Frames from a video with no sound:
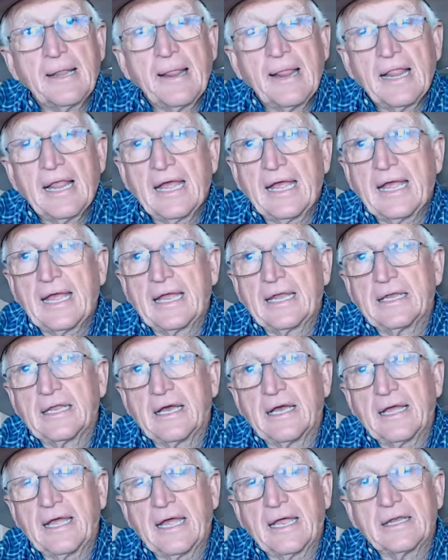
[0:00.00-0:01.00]
and uh,
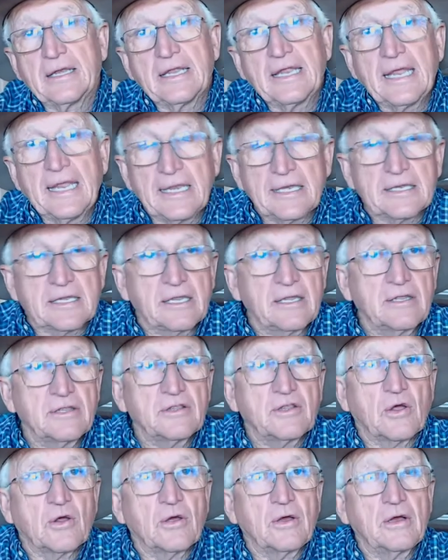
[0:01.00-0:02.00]
and eat
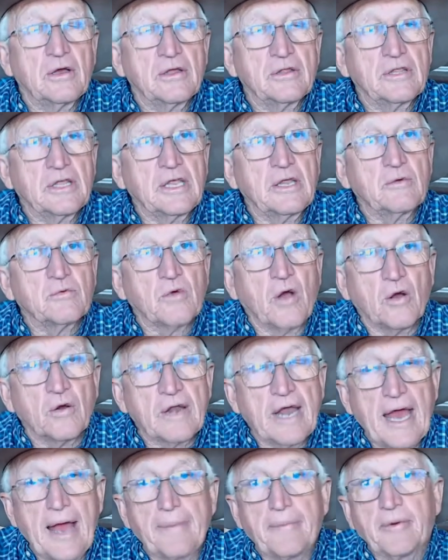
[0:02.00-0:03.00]
the the road
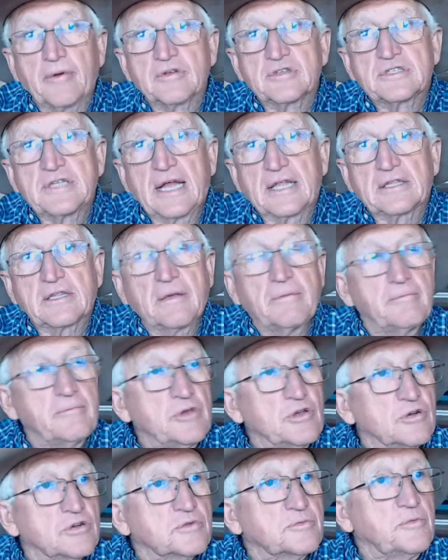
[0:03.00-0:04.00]
apples that the
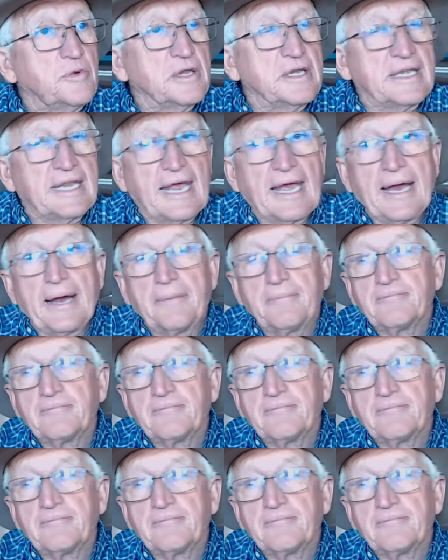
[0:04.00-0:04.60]
mules put down.